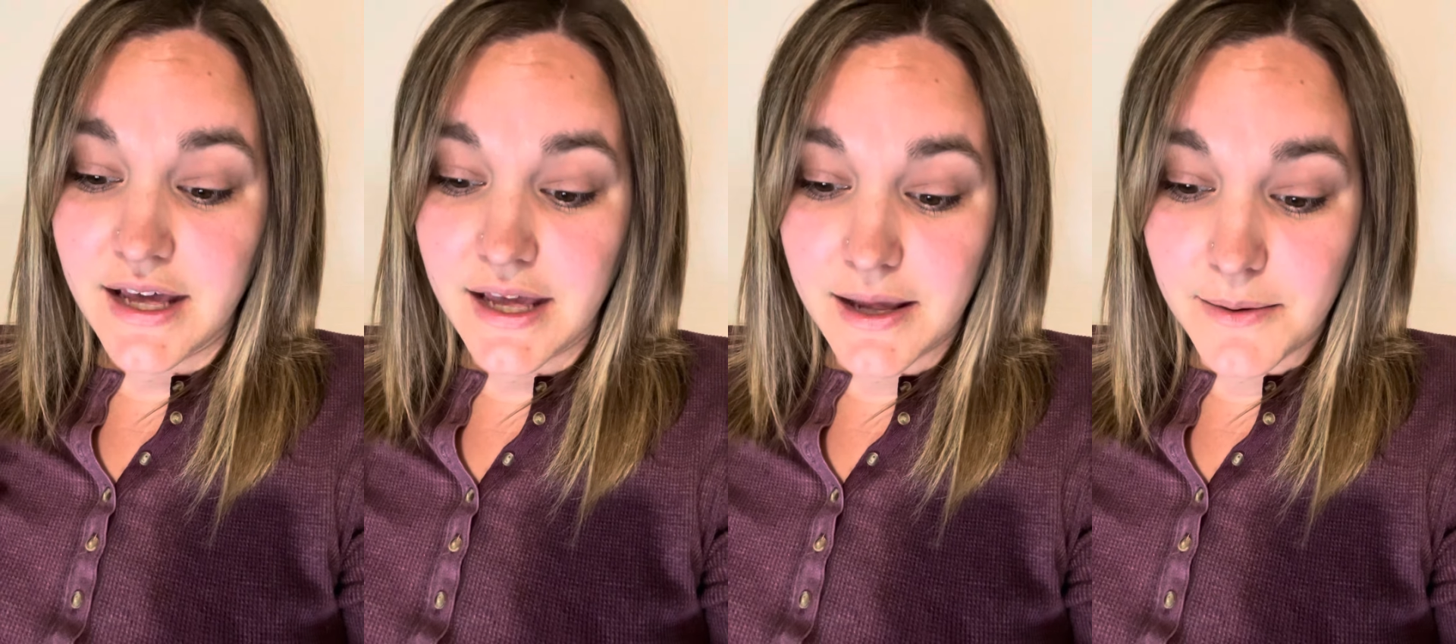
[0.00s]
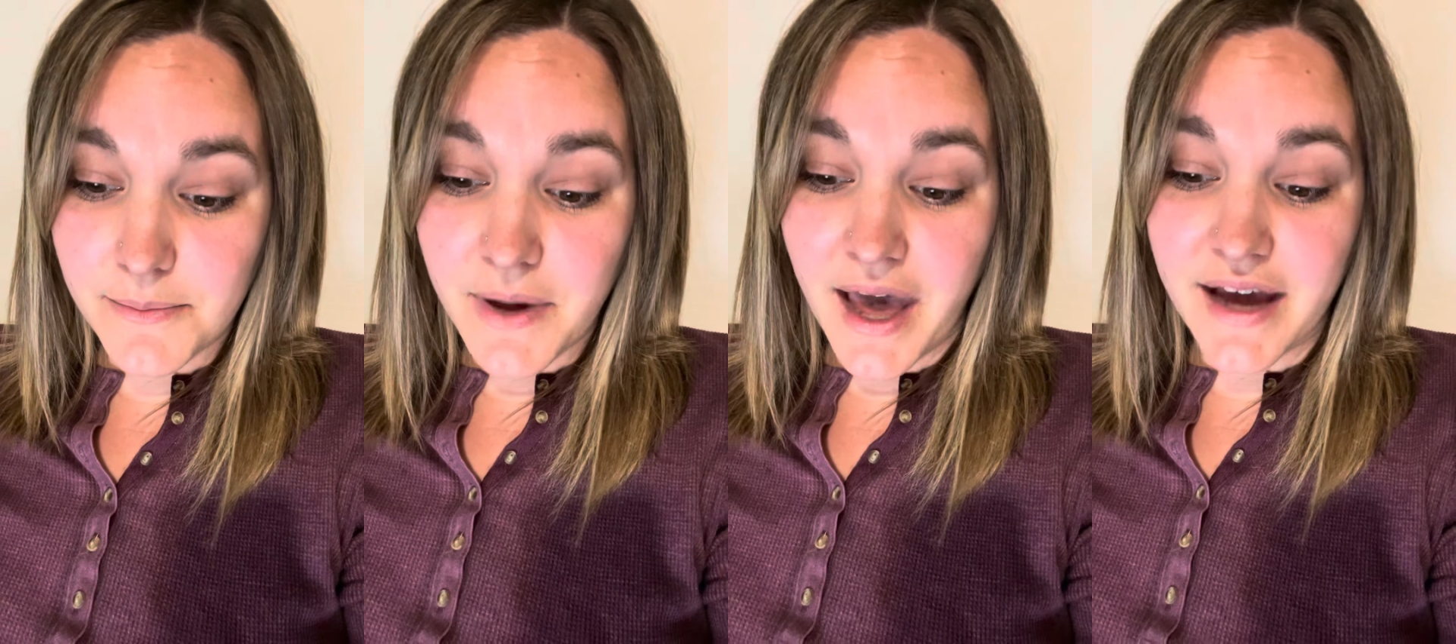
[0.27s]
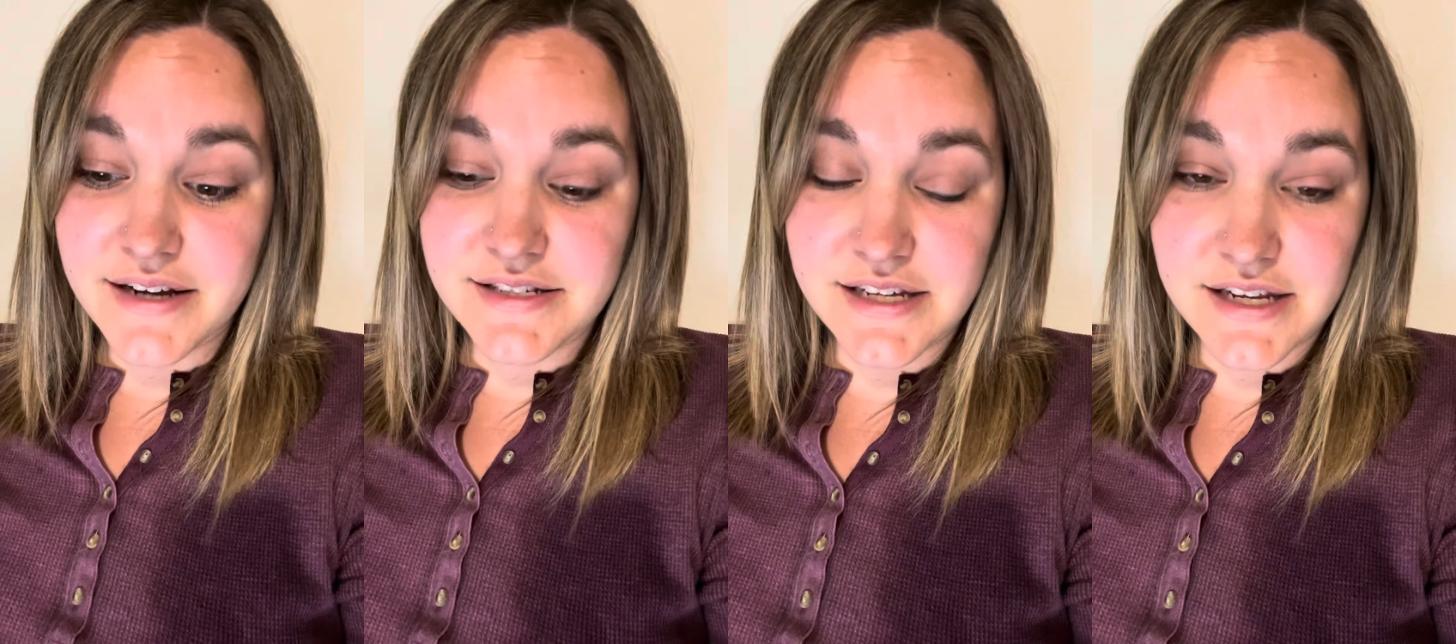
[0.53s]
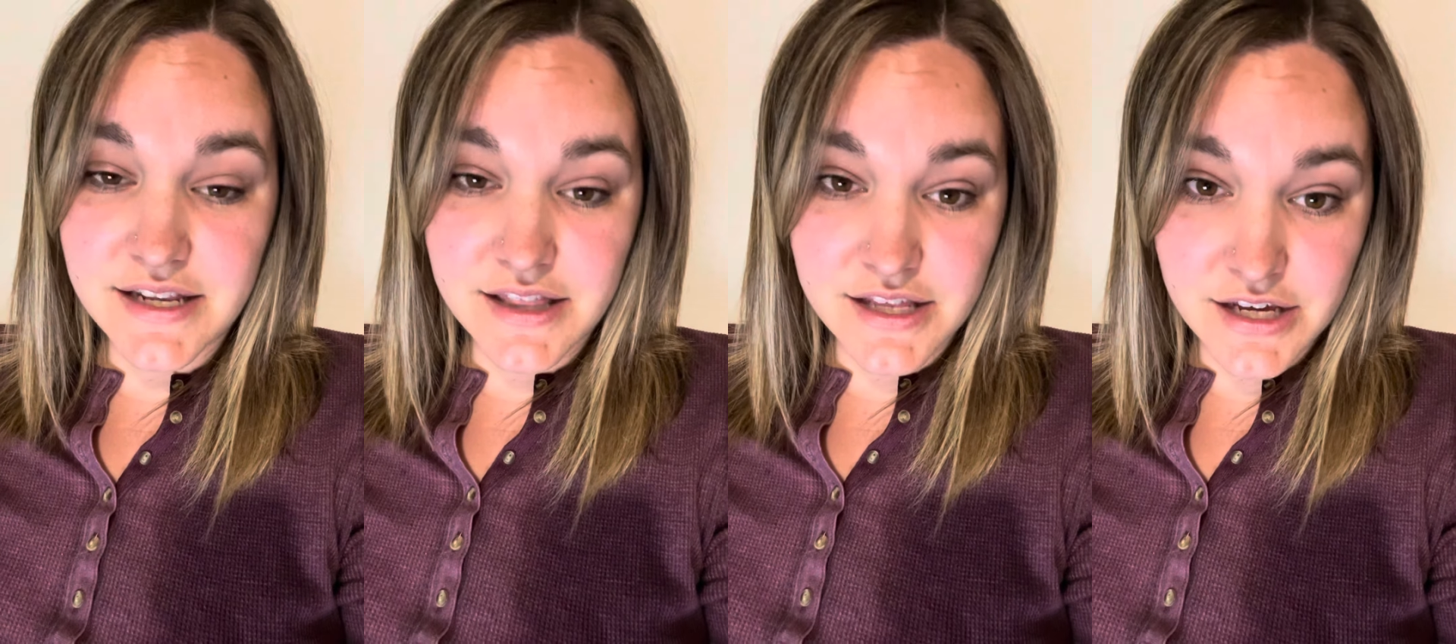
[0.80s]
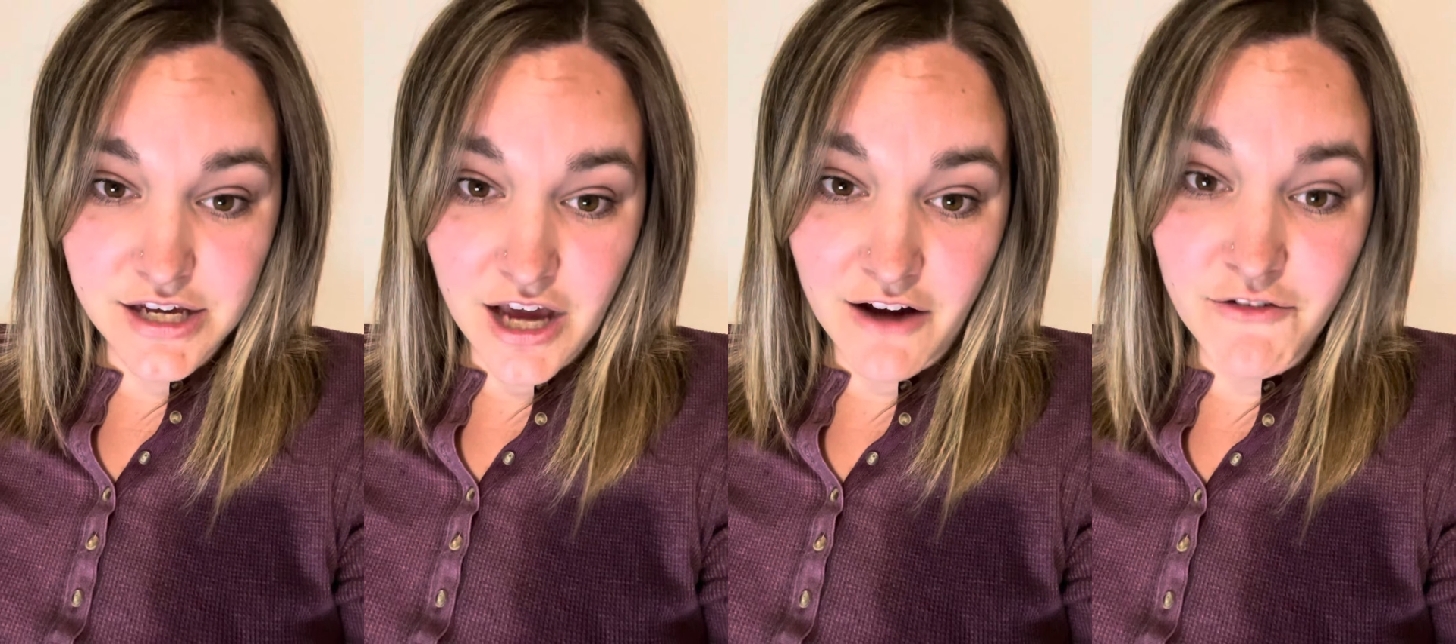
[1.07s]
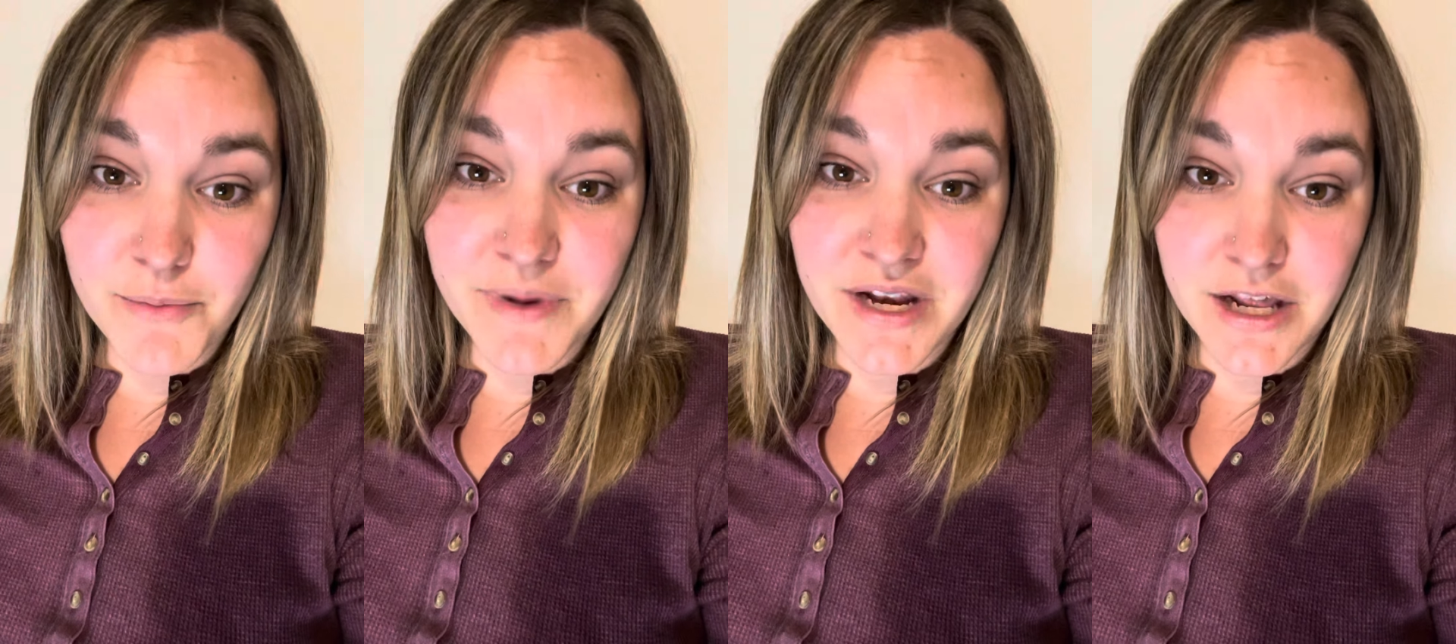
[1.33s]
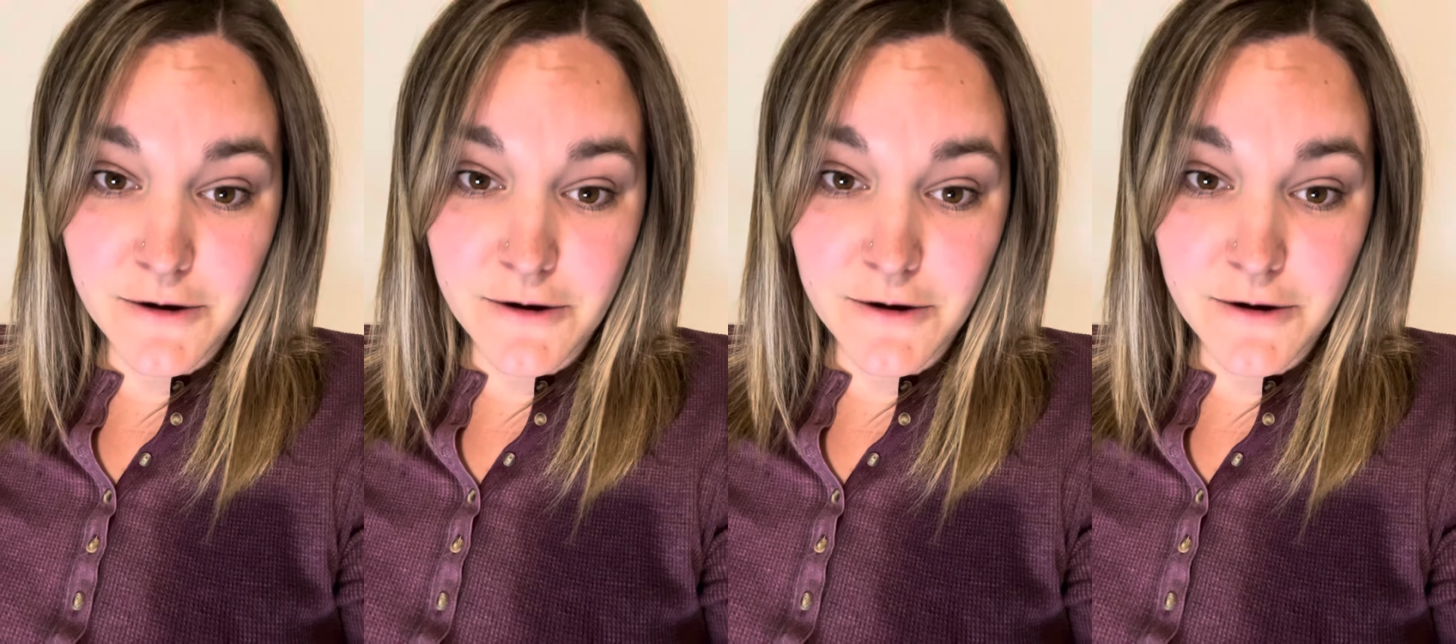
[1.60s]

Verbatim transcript: impacted the government